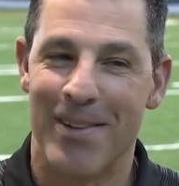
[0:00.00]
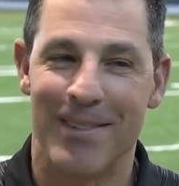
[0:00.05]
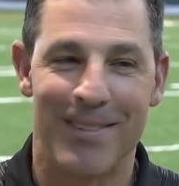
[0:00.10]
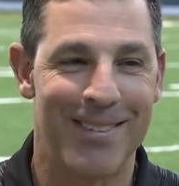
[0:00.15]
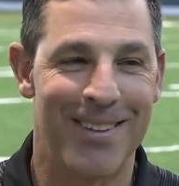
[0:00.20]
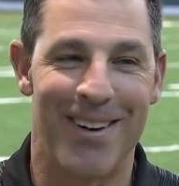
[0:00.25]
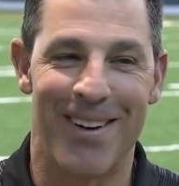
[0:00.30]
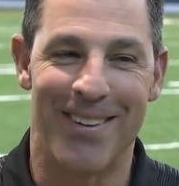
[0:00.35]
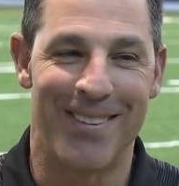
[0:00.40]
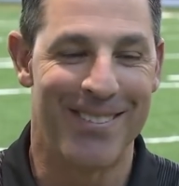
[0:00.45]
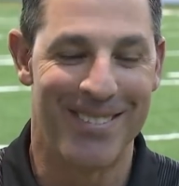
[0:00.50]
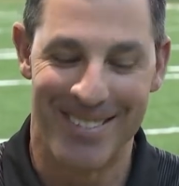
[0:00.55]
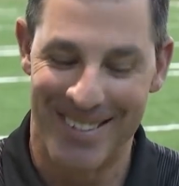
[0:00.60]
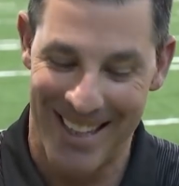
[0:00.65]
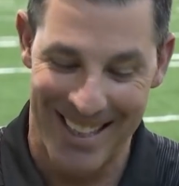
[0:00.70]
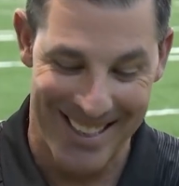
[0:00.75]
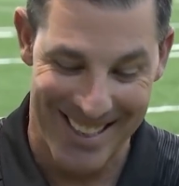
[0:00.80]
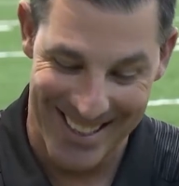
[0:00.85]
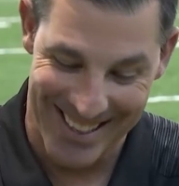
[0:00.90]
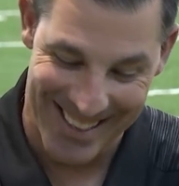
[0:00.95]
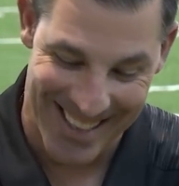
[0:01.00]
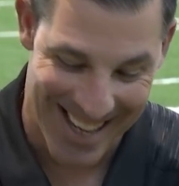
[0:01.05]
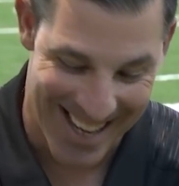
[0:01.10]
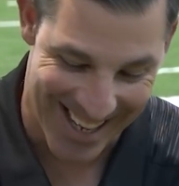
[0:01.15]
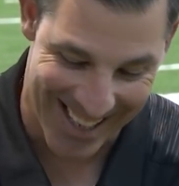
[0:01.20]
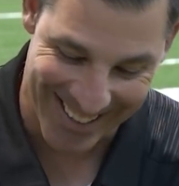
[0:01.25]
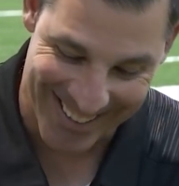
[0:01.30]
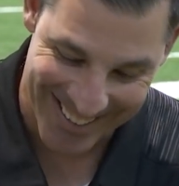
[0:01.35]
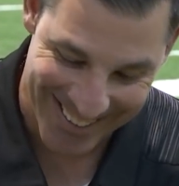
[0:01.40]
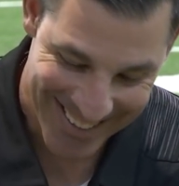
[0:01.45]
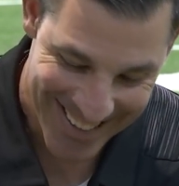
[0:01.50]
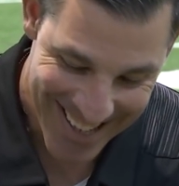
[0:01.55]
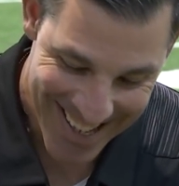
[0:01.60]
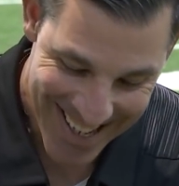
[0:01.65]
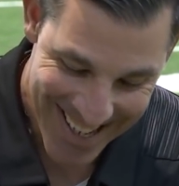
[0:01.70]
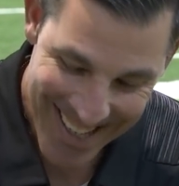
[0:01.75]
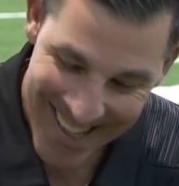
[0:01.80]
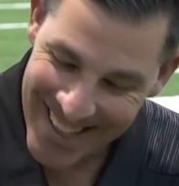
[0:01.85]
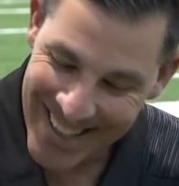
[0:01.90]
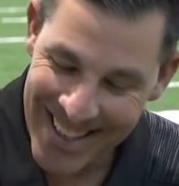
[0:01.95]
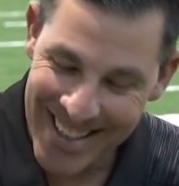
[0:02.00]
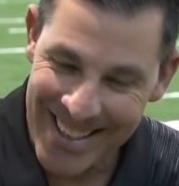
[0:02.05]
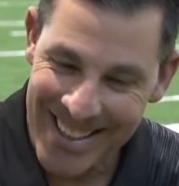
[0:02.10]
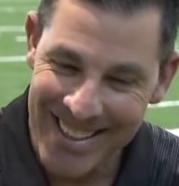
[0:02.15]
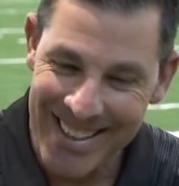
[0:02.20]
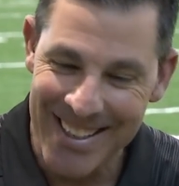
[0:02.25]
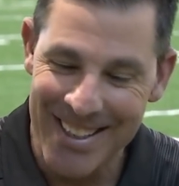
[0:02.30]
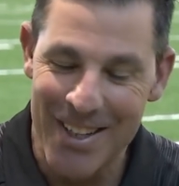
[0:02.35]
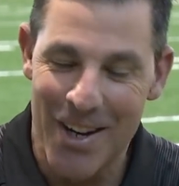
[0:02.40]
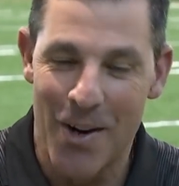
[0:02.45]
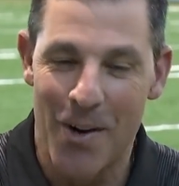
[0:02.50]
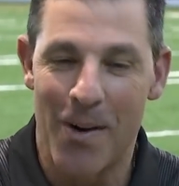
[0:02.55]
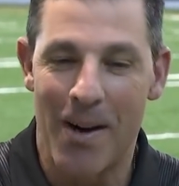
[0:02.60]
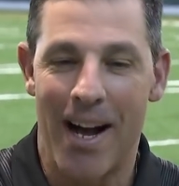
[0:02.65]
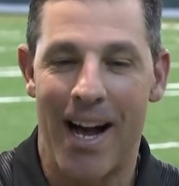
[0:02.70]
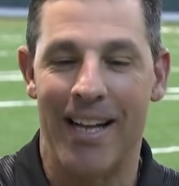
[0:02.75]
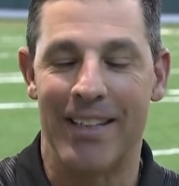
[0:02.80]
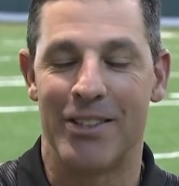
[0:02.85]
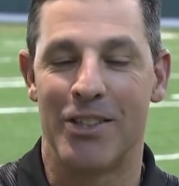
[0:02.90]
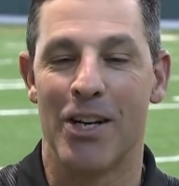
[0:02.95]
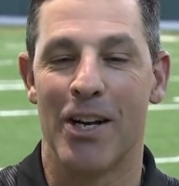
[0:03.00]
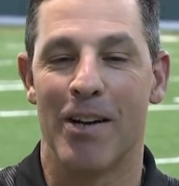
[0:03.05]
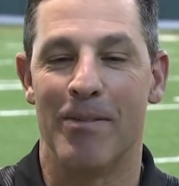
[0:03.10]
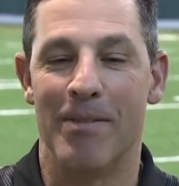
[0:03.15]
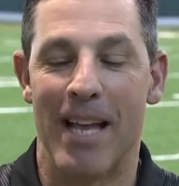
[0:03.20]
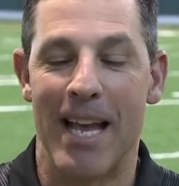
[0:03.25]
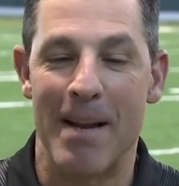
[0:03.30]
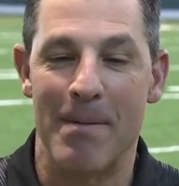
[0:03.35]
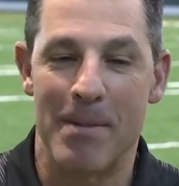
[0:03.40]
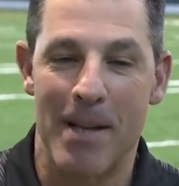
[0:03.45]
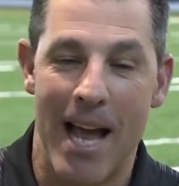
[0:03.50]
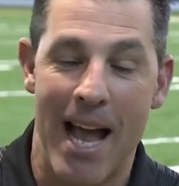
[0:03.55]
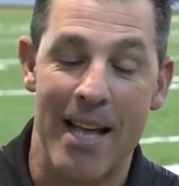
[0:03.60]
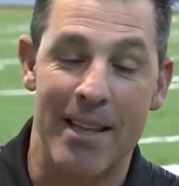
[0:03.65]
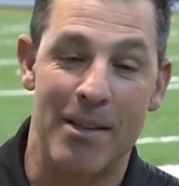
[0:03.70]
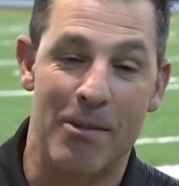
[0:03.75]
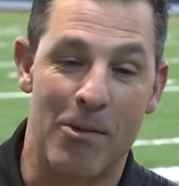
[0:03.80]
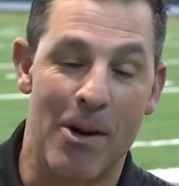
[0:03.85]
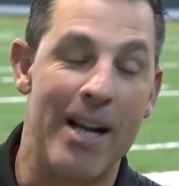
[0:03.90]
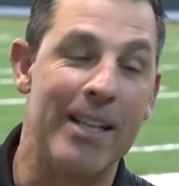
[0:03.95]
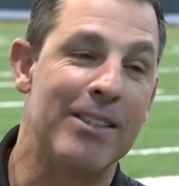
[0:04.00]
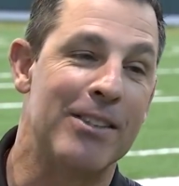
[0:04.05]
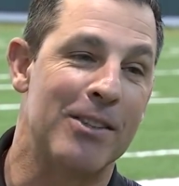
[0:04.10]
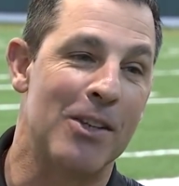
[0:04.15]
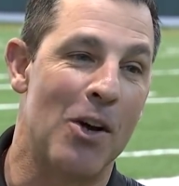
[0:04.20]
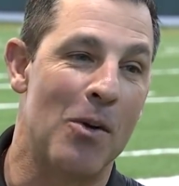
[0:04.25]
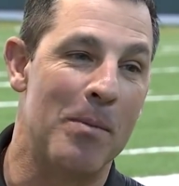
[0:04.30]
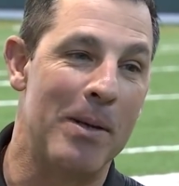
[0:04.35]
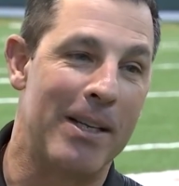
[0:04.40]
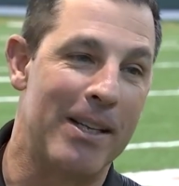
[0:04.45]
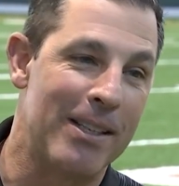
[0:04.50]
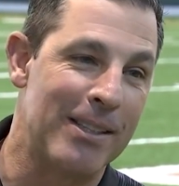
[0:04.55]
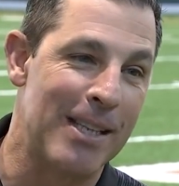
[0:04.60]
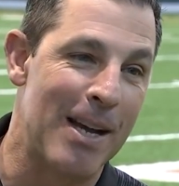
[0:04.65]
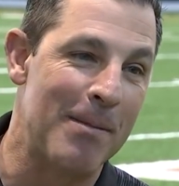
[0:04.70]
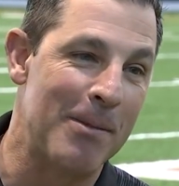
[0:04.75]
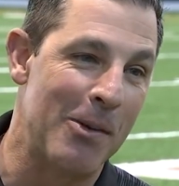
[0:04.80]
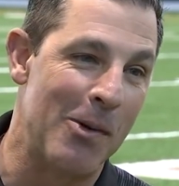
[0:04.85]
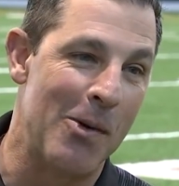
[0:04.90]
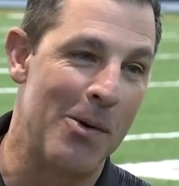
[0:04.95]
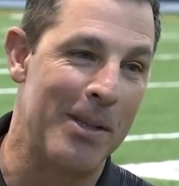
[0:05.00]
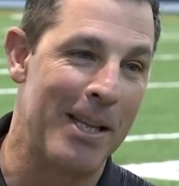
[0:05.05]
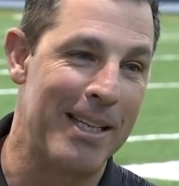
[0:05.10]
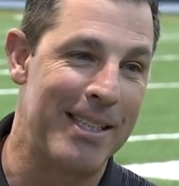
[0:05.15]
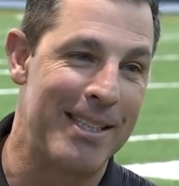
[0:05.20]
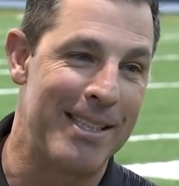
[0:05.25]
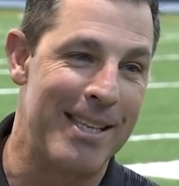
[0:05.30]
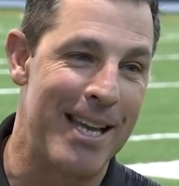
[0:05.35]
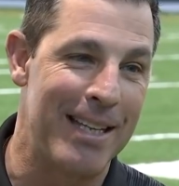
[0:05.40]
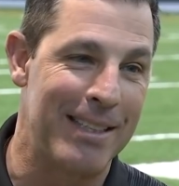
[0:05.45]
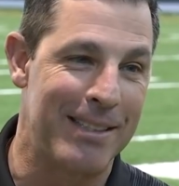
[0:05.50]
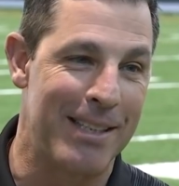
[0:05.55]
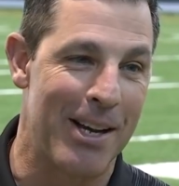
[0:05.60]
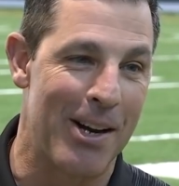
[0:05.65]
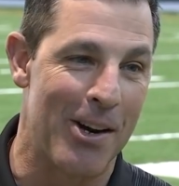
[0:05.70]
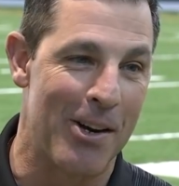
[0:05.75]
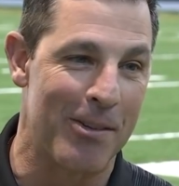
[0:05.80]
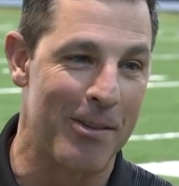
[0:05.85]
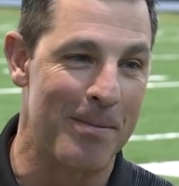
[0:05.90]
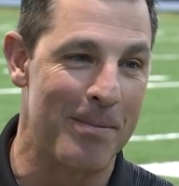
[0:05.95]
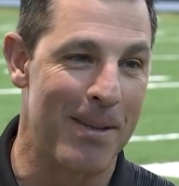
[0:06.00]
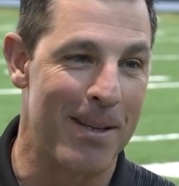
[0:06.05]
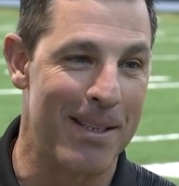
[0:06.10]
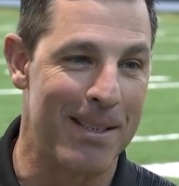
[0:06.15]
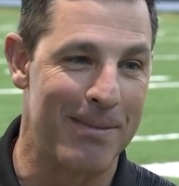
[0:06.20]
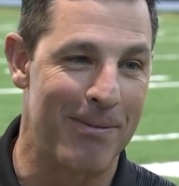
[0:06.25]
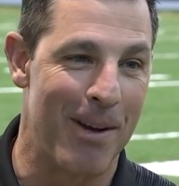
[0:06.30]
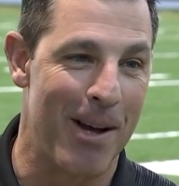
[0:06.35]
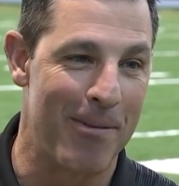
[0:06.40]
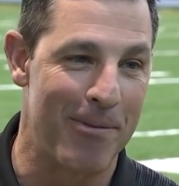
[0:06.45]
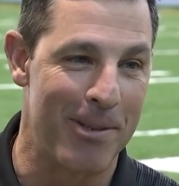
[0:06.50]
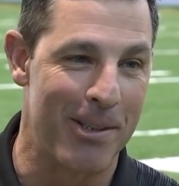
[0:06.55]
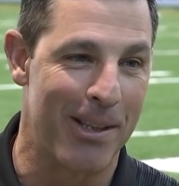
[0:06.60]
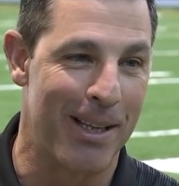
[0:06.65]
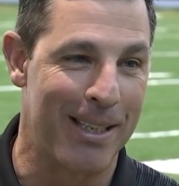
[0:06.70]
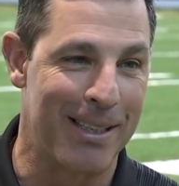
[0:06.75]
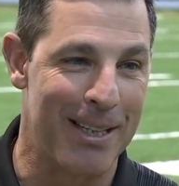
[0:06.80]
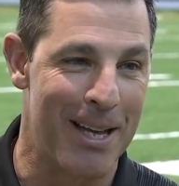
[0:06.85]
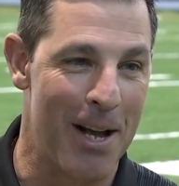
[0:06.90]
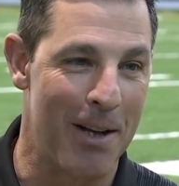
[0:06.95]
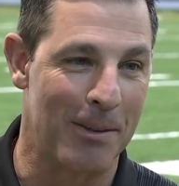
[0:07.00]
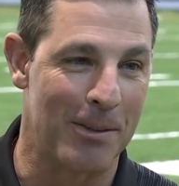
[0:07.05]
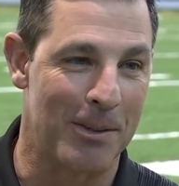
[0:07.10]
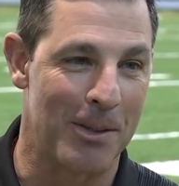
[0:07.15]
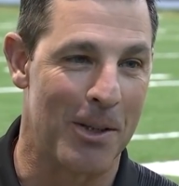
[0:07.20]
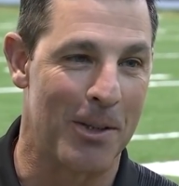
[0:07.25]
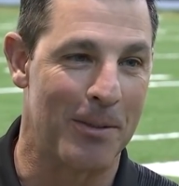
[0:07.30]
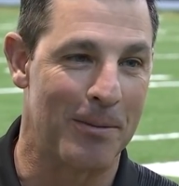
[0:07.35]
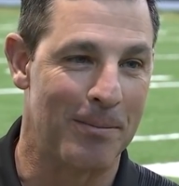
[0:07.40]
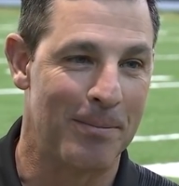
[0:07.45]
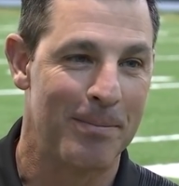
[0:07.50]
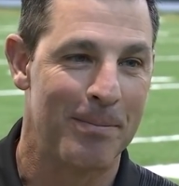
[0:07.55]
No, I did not. I should have had the rights though, because I'm the one that takes care of them. I feel like now. So.